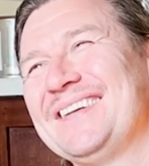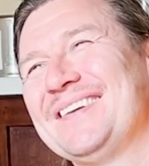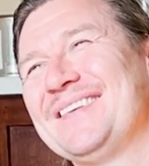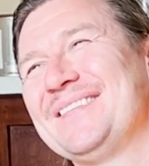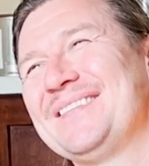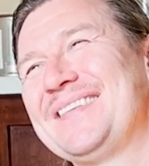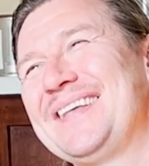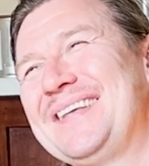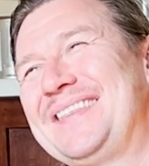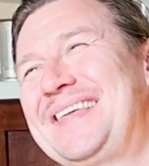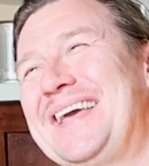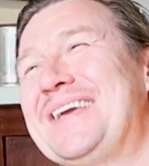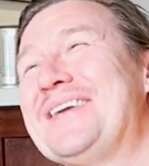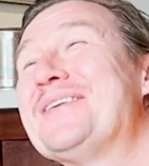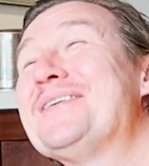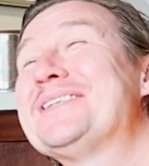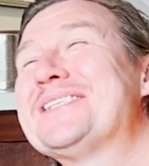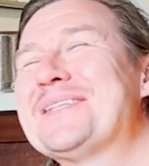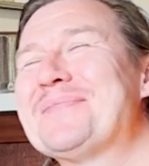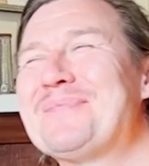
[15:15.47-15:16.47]
There
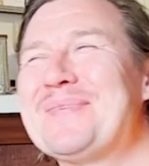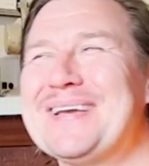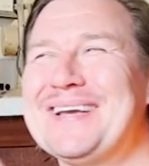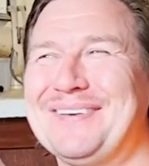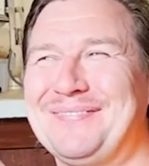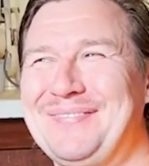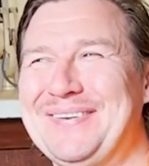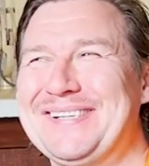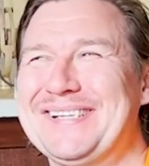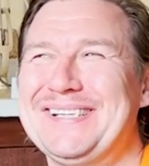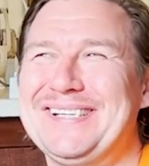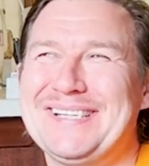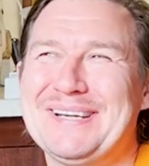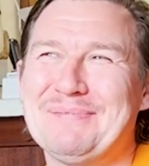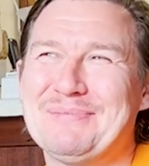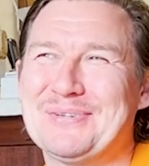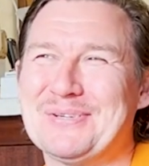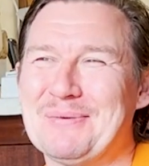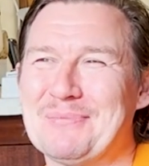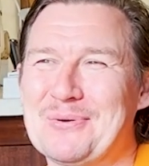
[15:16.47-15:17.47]
used to be a fish and
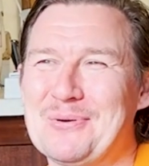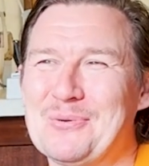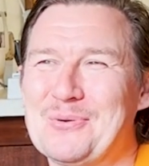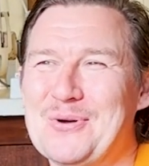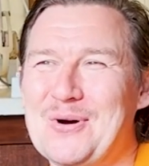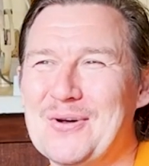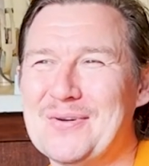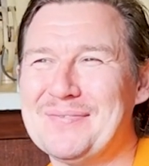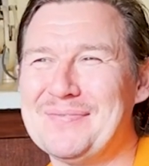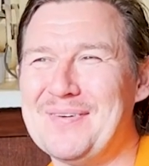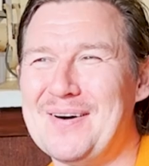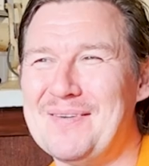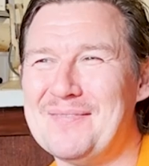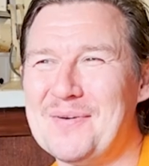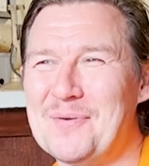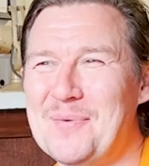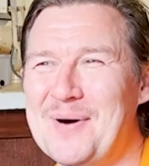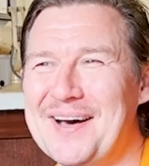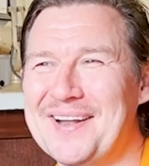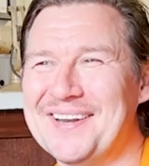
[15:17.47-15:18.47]
chip shop called
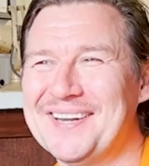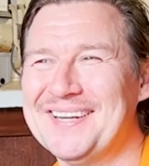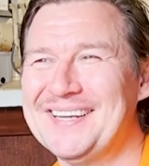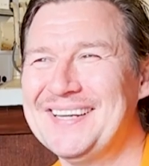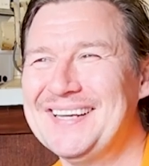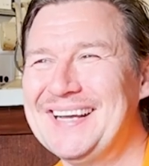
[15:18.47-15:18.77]
Codfather 1,